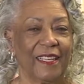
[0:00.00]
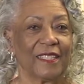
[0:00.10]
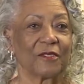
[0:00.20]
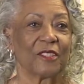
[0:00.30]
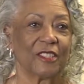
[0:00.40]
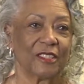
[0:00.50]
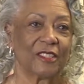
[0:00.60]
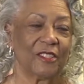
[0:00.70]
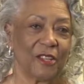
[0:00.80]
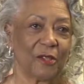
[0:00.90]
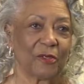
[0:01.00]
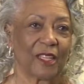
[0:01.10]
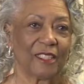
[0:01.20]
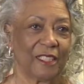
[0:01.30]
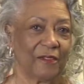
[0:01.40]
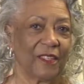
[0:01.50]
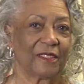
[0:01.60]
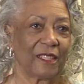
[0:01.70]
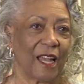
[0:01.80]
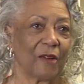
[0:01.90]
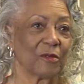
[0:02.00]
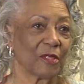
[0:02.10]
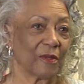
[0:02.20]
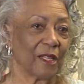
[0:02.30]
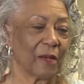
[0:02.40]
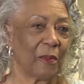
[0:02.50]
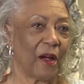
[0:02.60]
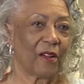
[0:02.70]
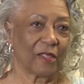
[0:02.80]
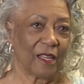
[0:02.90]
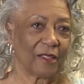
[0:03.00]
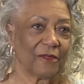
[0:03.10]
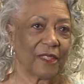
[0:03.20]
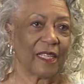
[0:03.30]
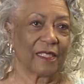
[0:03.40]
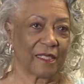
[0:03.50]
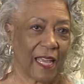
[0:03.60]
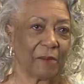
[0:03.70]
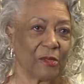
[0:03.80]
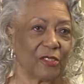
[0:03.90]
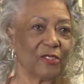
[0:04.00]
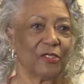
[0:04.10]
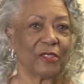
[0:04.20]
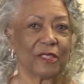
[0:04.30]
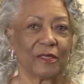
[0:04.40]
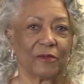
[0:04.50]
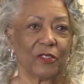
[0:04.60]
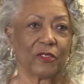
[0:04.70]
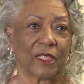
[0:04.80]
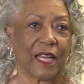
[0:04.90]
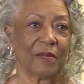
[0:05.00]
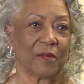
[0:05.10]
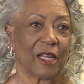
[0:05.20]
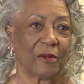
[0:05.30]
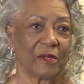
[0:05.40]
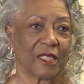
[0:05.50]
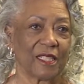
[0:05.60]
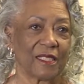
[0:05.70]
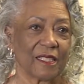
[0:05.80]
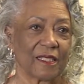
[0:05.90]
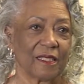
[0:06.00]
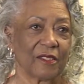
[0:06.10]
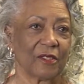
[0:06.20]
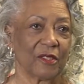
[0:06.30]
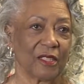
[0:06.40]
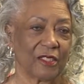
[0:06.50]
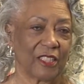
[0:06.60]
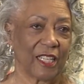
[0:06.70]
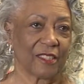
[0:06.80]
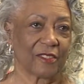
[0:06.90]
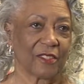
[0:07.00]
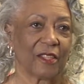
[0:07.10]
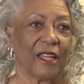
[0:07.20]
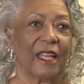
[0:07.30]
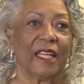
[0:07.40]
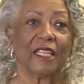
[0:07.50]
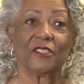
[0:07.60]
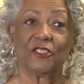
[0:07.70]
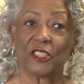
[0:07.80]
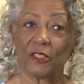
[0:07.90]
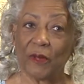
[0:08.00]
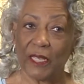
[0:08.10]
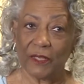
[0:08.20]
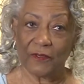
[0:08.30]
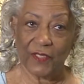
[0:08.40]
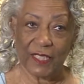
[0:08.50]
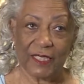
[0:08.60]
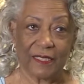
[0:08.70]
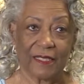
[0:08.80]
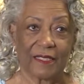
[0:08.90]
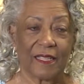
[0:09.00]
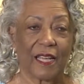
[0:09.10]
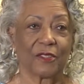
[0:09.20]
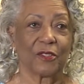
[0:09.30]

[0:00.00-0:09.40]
it's good to know that an event that I was a part of, establishing during the, during the time that I was an assistant to another chancellor, is generating funds now